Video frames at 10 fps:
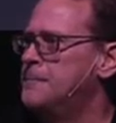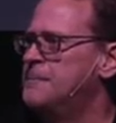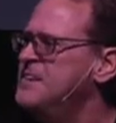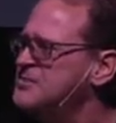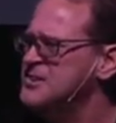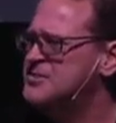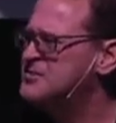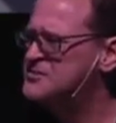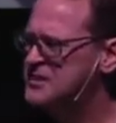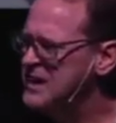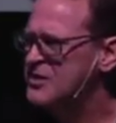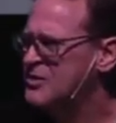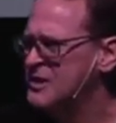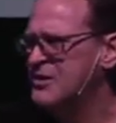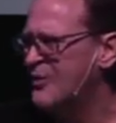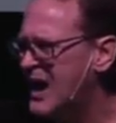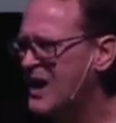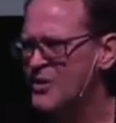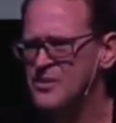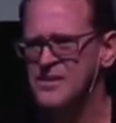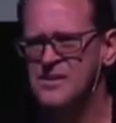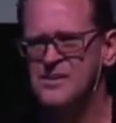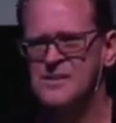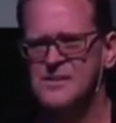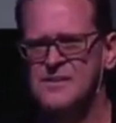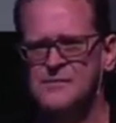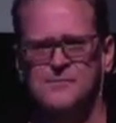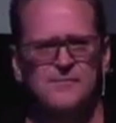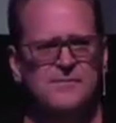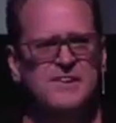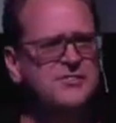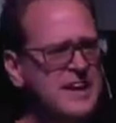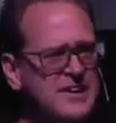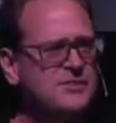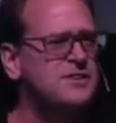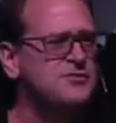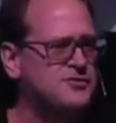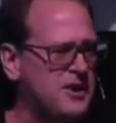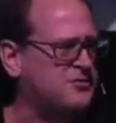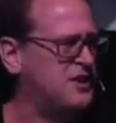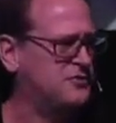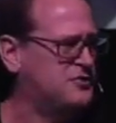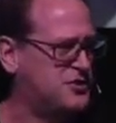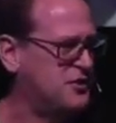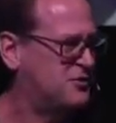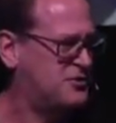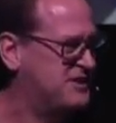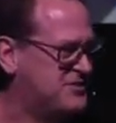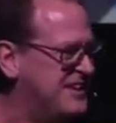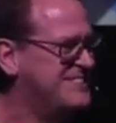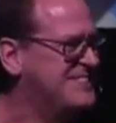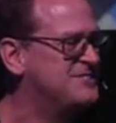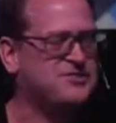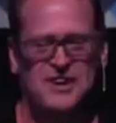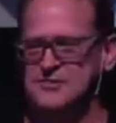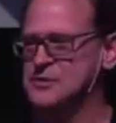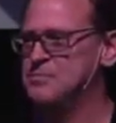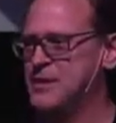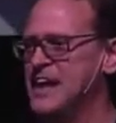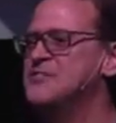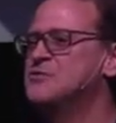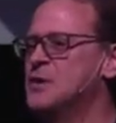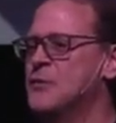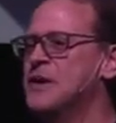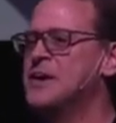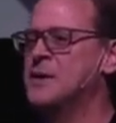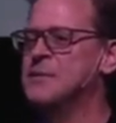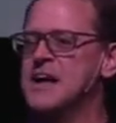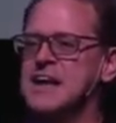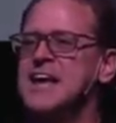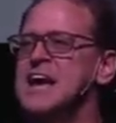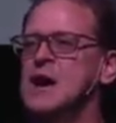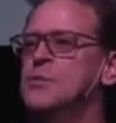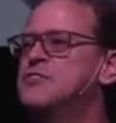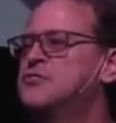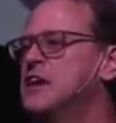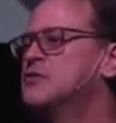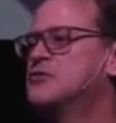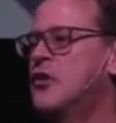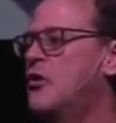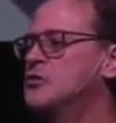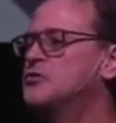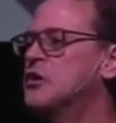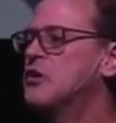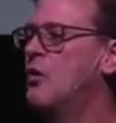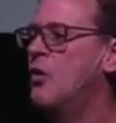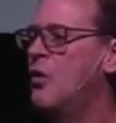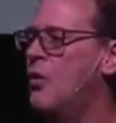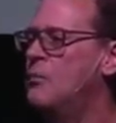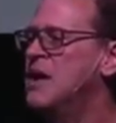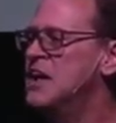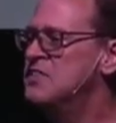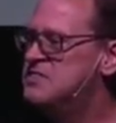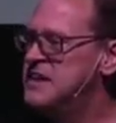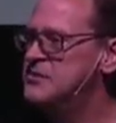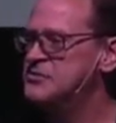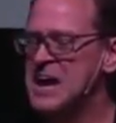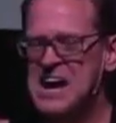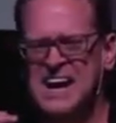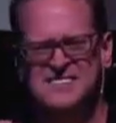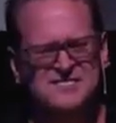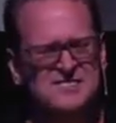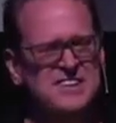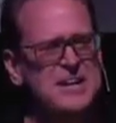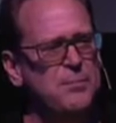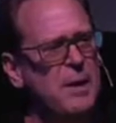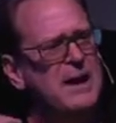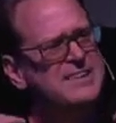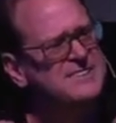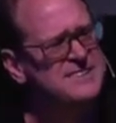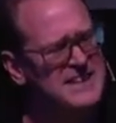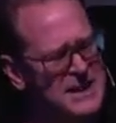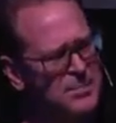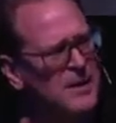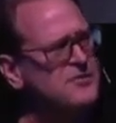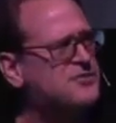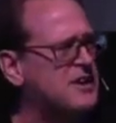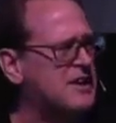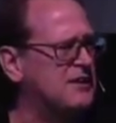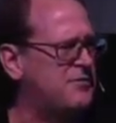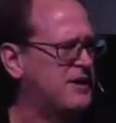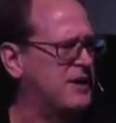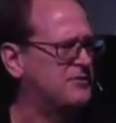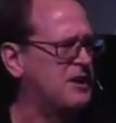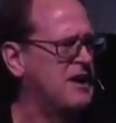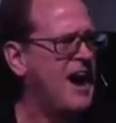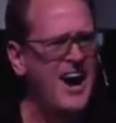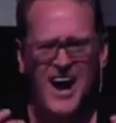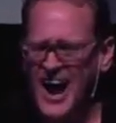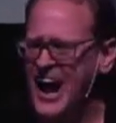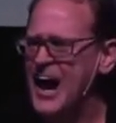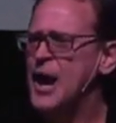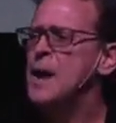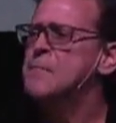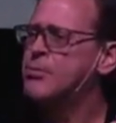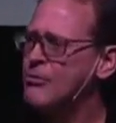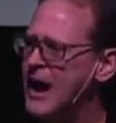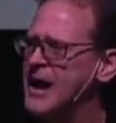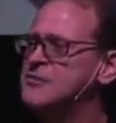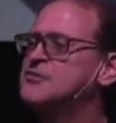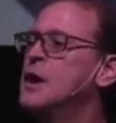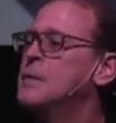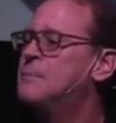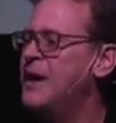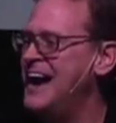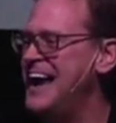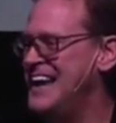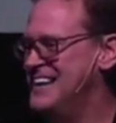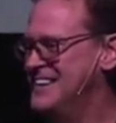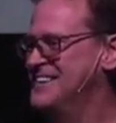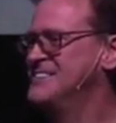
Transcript: this is sacred ground. This isn't just a church. This isn't just a place where we come in and we sing songs and go home. This has deep, deep significance. High price paid